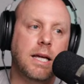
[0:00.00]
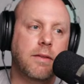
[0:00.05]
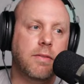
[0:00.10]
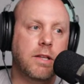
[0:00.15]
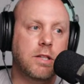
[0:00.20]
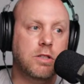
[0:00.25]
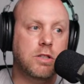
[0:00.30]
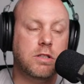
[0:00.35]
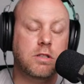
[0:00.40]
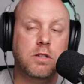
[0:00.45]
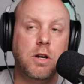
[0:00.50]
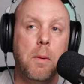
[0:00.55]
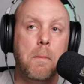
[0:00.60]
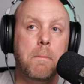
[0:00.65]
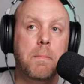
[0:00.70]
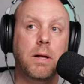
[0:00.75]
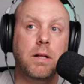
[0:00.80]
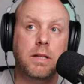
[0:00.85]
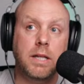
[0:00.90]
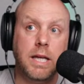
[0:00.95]
and then just start
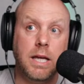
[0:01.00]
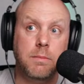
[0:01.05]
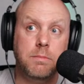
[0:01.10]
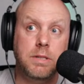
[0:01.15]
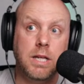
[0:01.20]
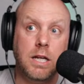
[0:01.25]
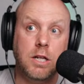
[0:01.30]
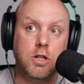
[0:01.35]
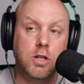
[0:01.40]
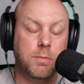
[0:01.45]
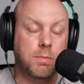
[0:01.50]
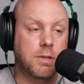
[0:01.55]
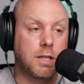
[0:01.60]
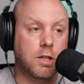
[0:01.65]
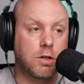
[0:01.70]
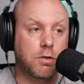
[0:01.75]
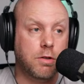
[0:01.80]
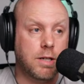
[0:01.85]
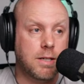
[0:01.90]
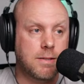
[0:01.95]
building MTech ships like
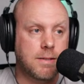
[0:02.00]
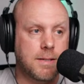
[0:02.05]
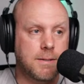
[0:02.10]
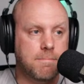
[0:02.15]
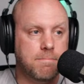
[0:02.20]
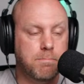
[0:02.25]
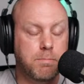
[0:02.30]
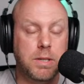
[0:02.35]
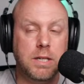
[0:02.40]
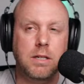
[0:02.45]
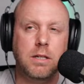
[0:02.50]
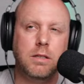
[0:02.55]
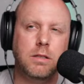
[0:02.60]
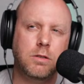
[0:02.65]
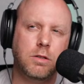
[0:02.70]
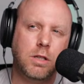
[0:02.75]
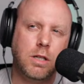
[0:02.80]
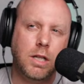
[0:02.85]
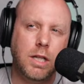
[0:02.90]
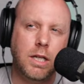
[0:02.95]
crazy? Because
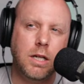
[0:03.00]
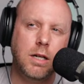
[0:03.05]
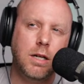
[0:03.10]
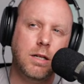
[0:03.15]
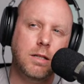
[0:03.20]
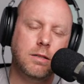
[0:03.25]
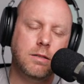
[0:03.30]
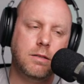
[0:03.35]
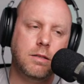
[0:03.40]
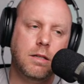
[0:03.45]
Klingons,